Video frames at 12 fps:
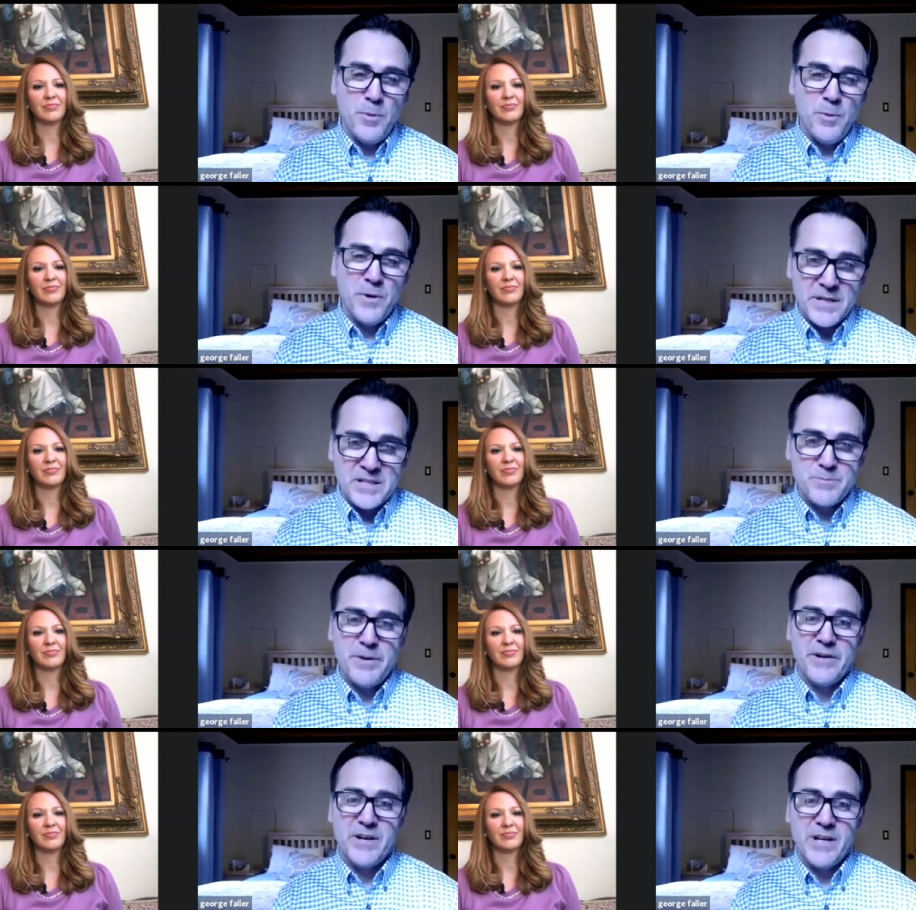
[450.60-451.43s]
Speaker 1: them
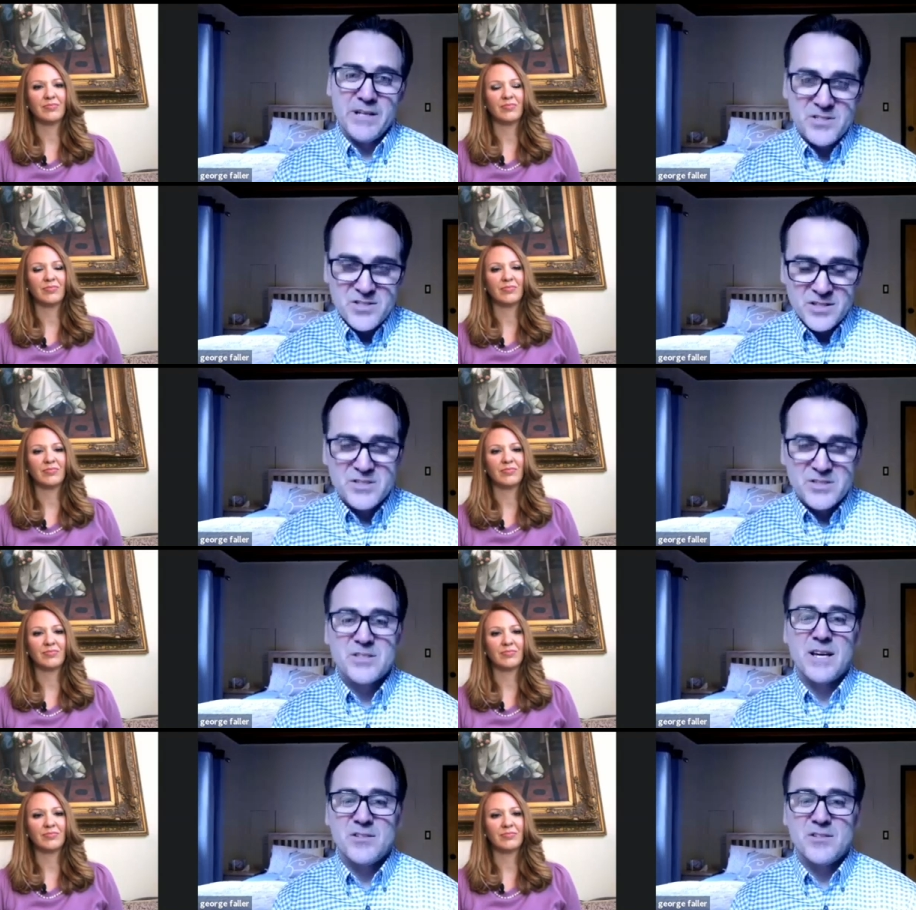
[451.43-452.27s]
experience
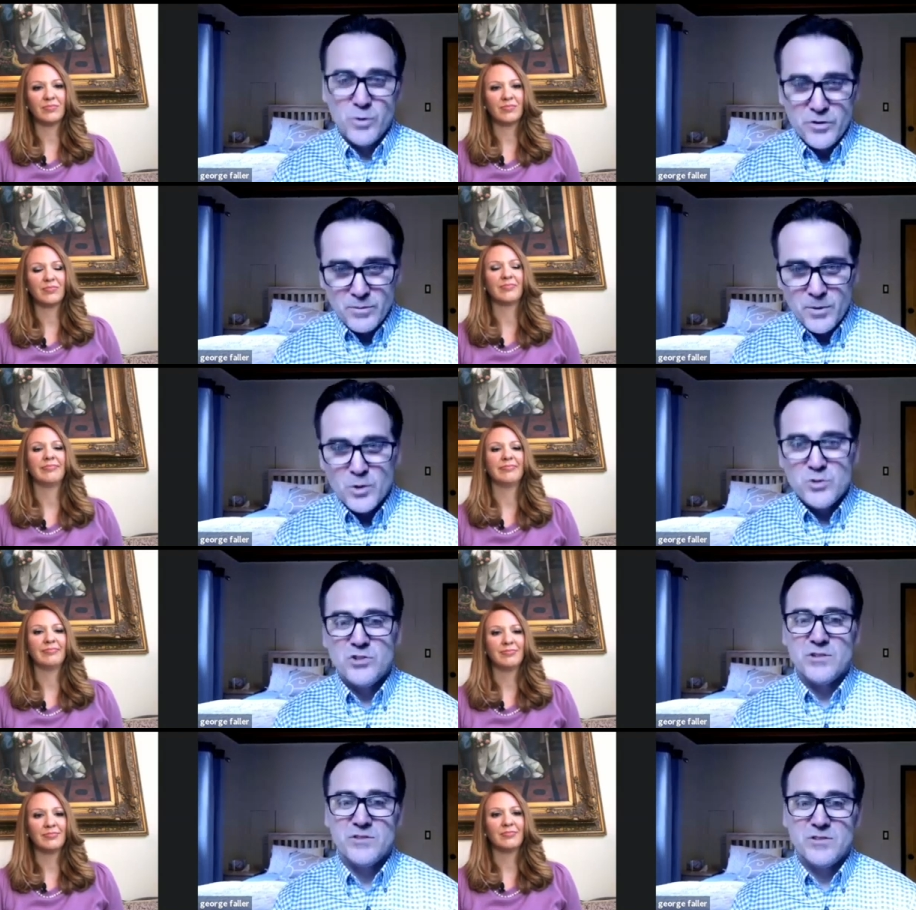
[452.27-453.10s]
success with
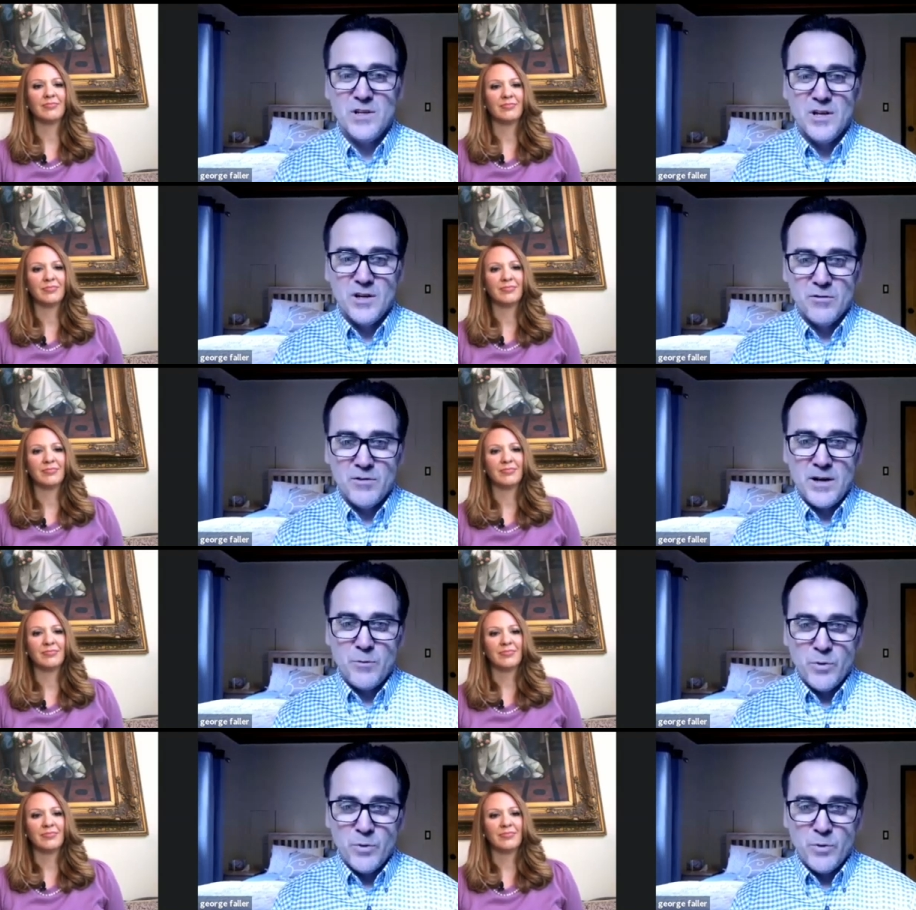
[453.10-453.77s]
emotions right?